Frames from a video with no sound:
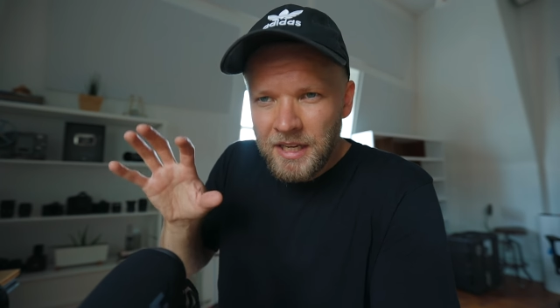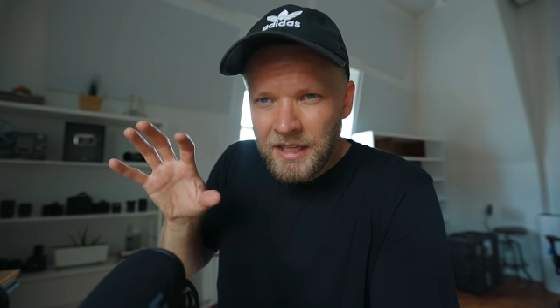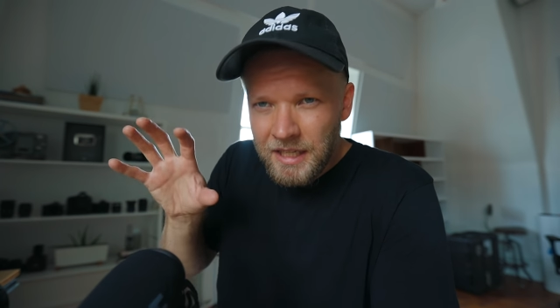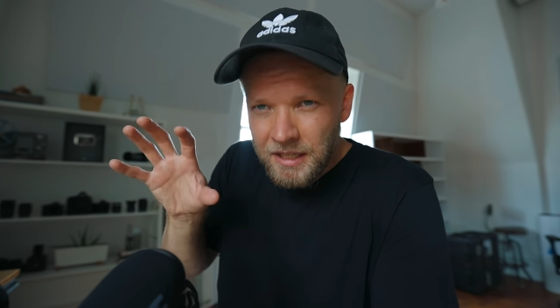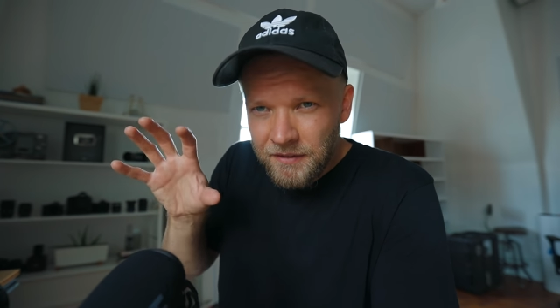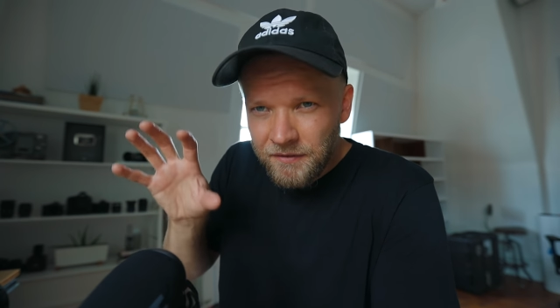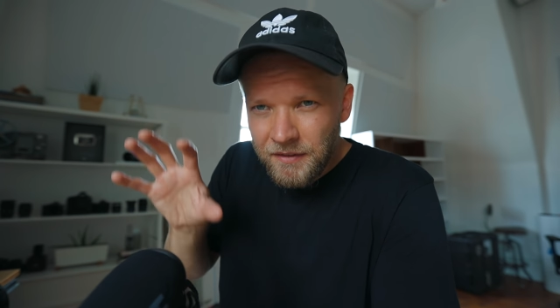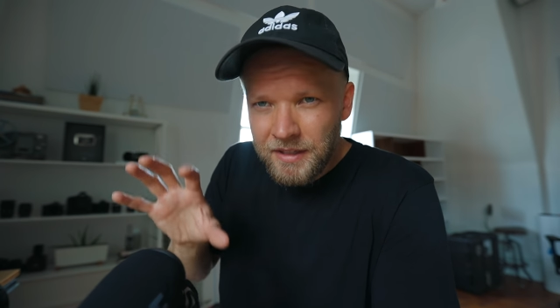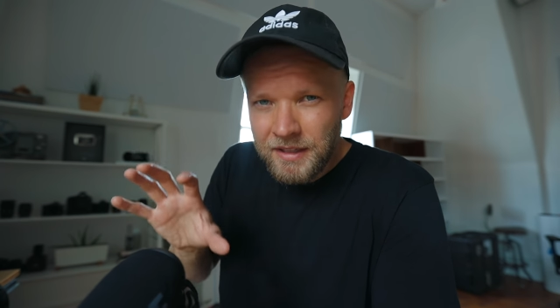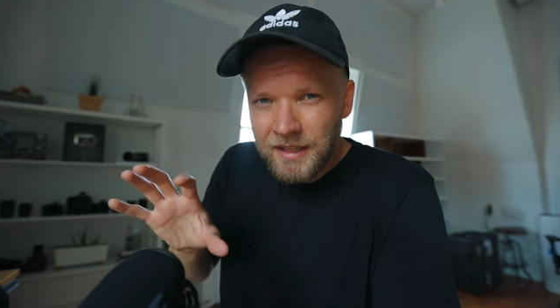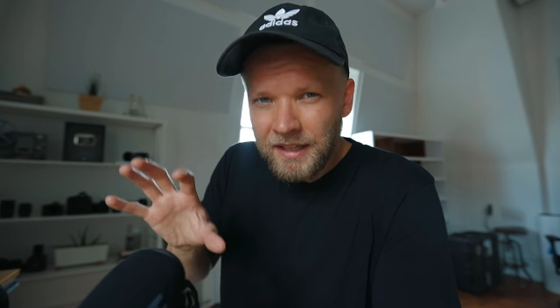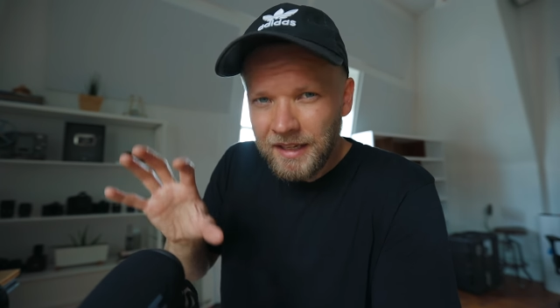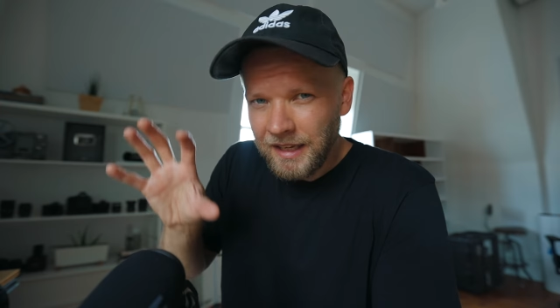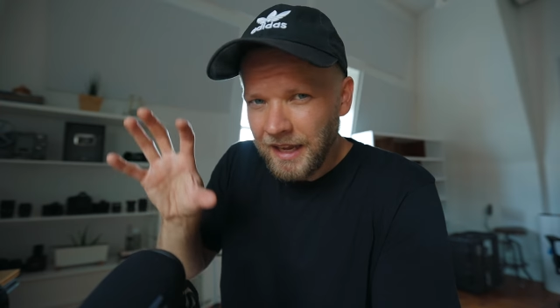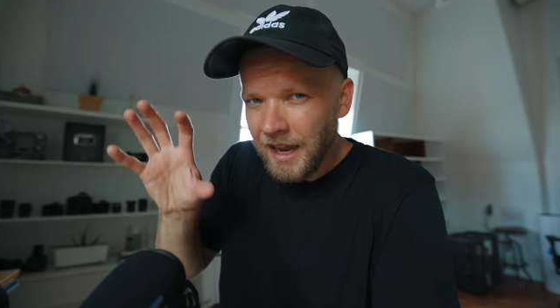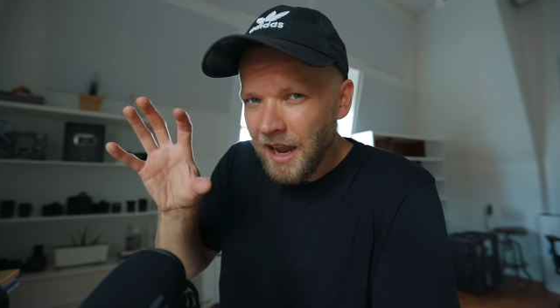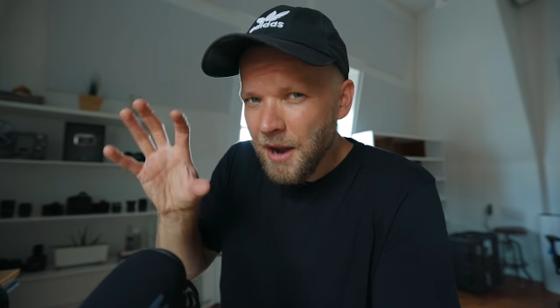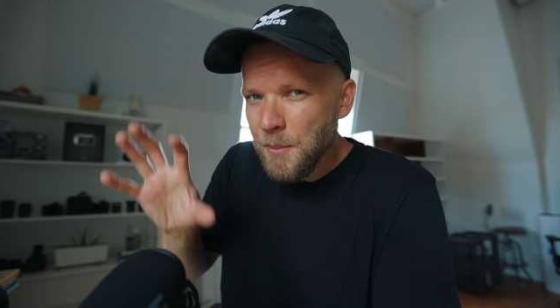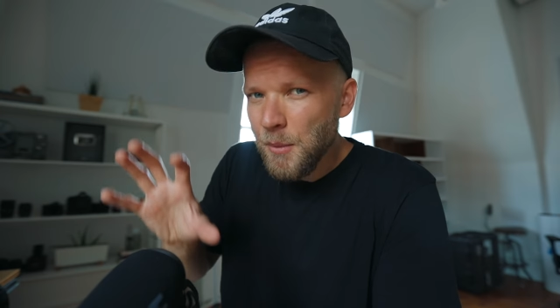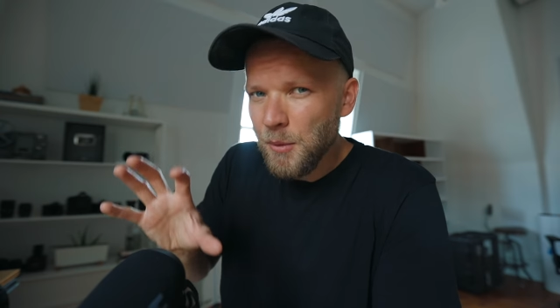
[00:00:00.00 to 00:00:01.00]
even the
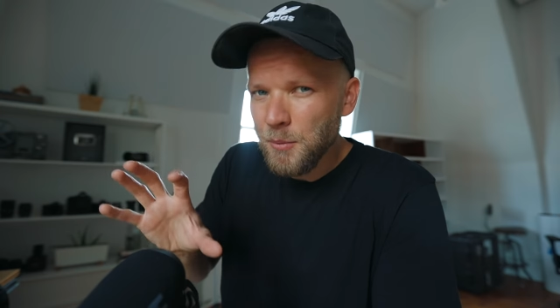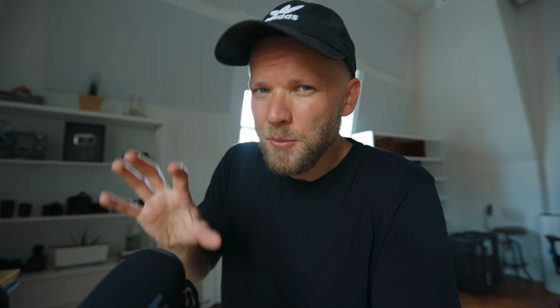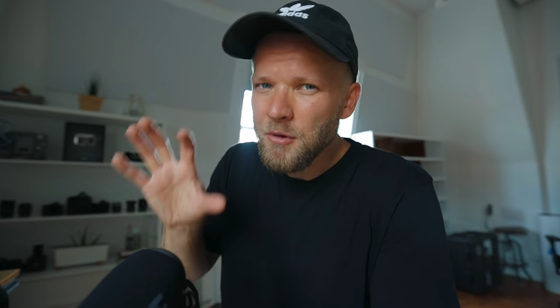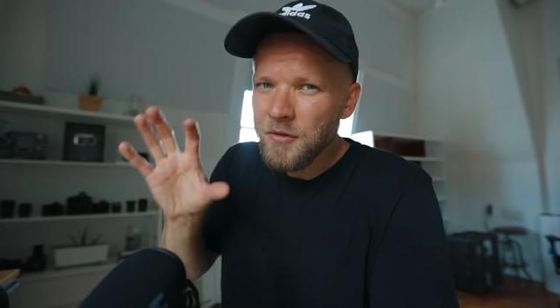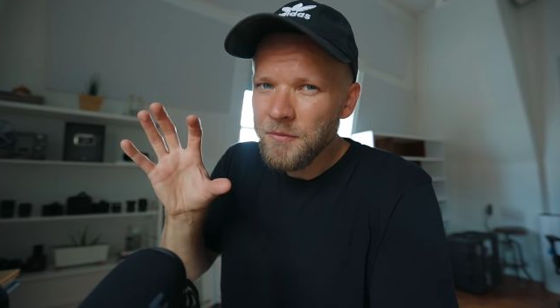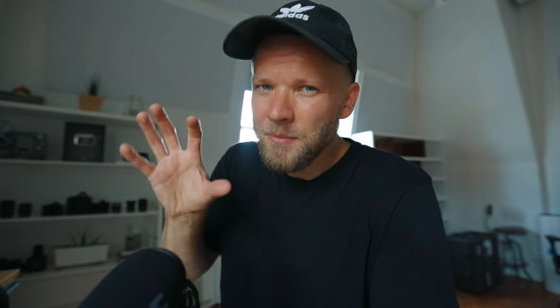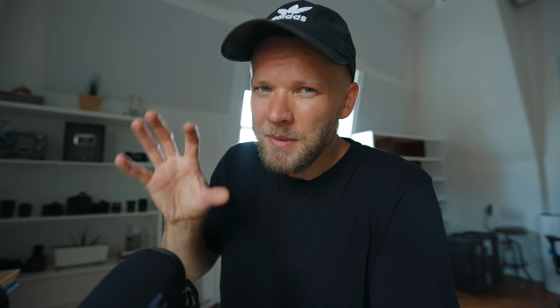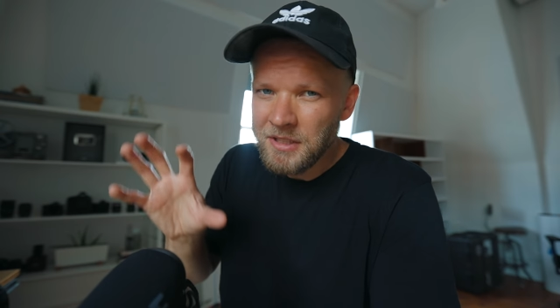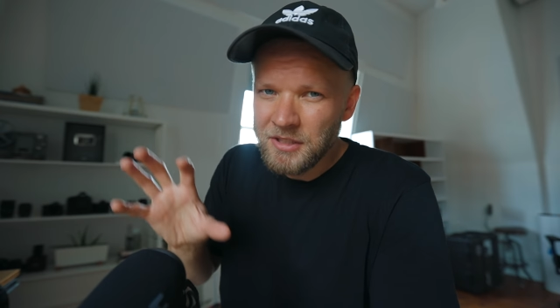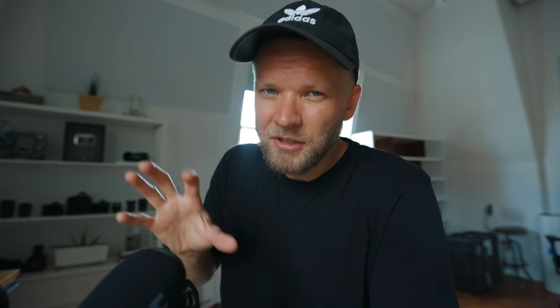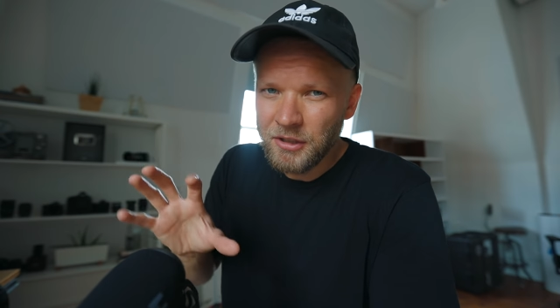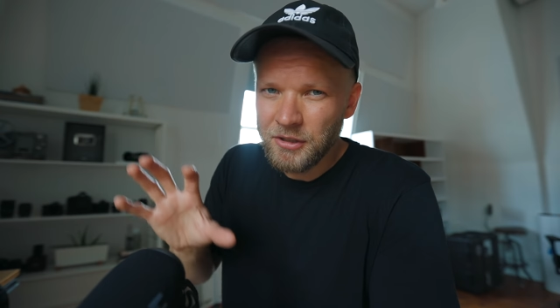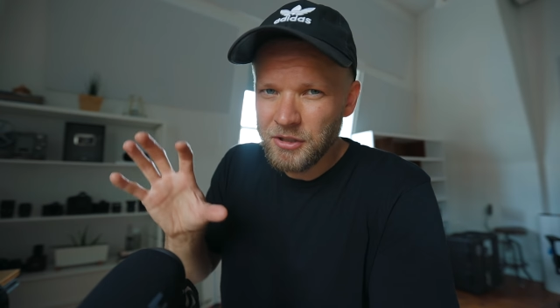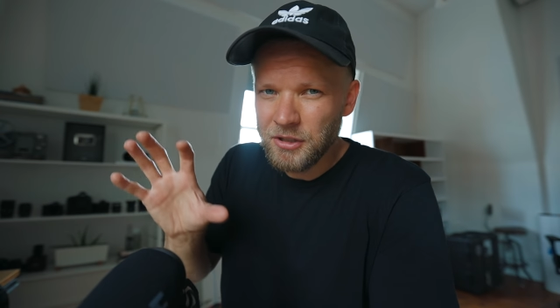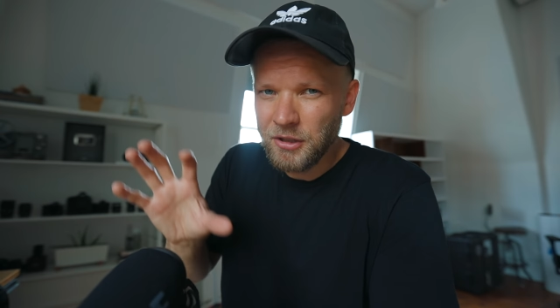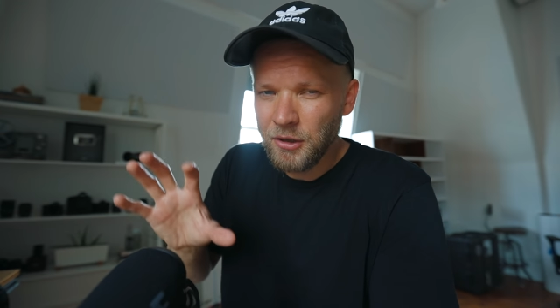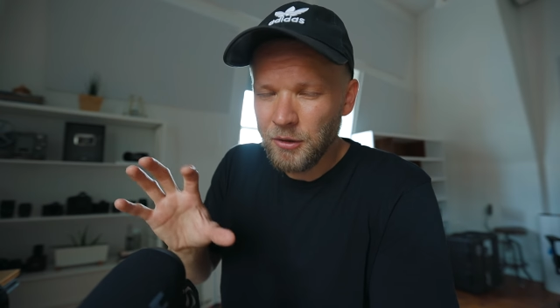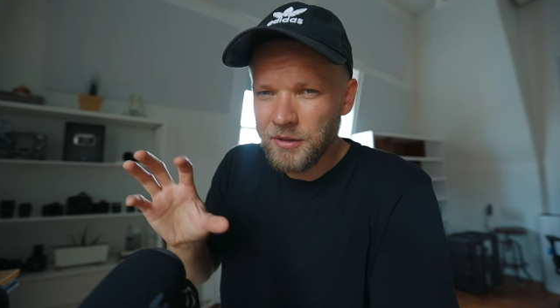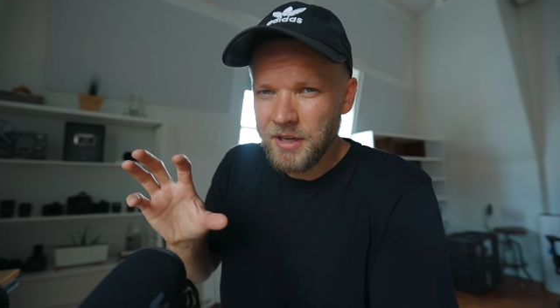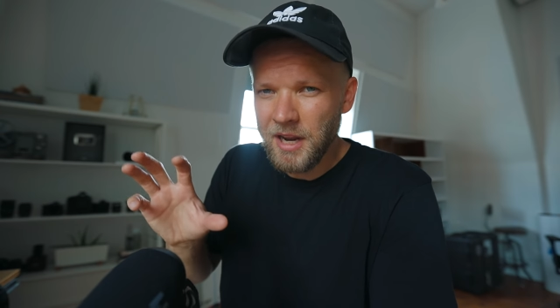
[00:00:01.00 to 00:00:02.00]
camera movements are
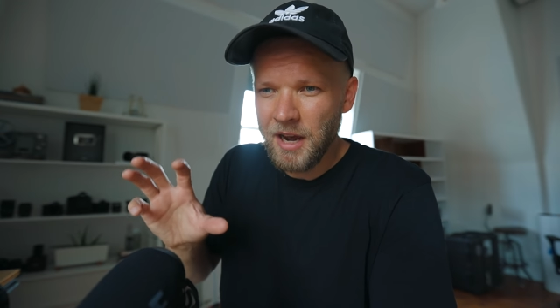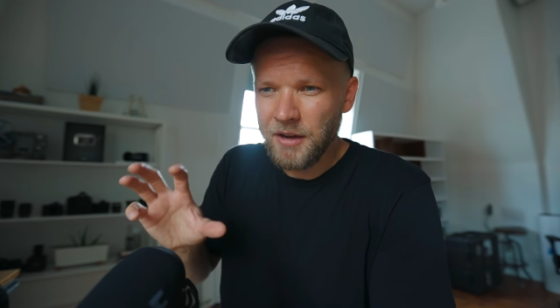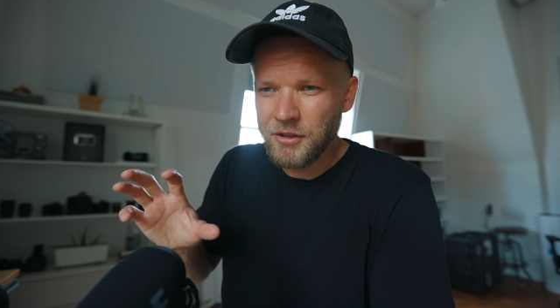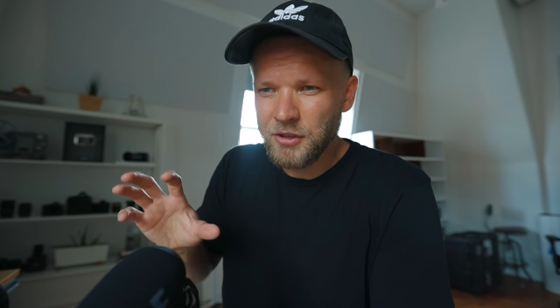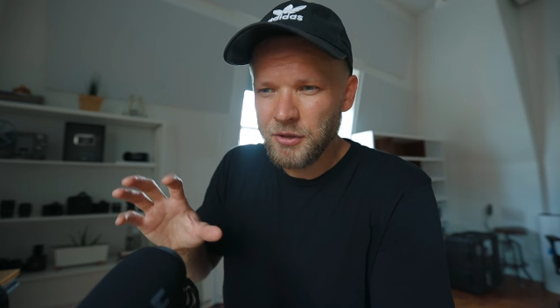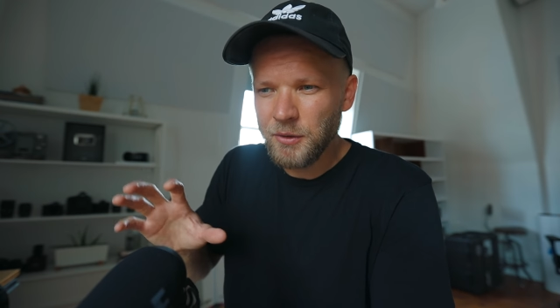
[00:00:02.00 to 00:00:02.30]
slowed down,